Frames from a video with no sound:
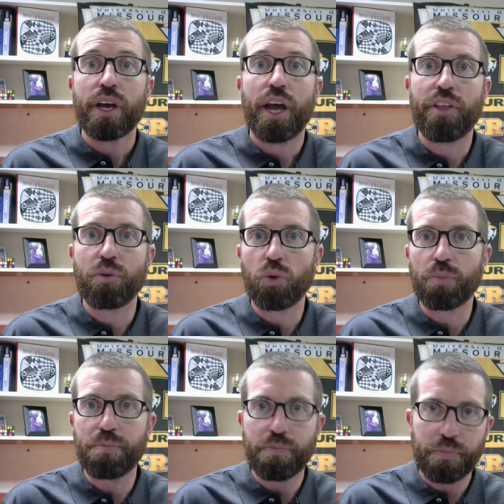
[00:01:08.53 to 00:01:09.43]
and then
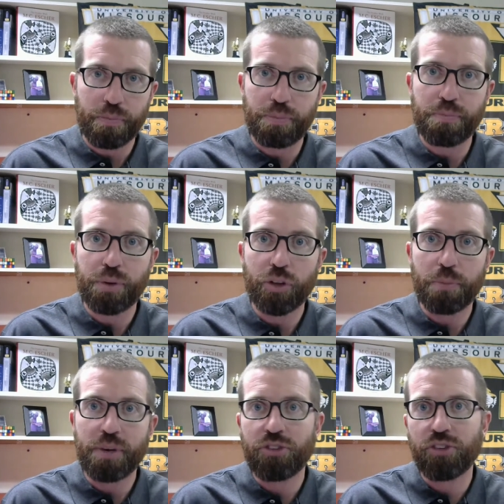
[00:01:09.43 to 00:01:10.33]
we'll put
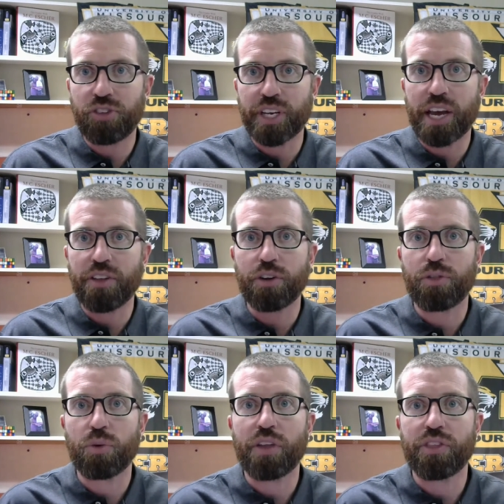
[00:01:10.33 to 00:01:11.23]
the pieces together
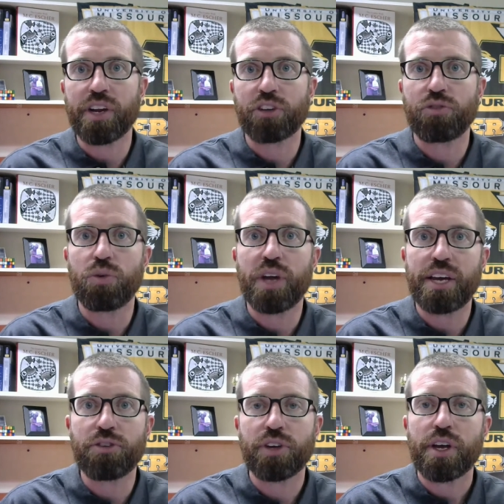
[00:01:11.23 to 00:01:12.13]
throughout the next few
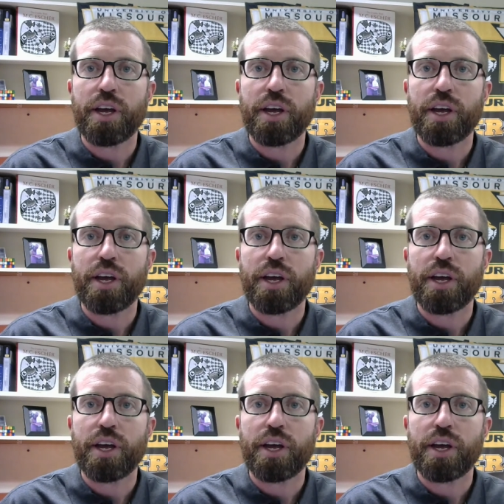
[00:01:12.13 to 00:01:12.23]
days,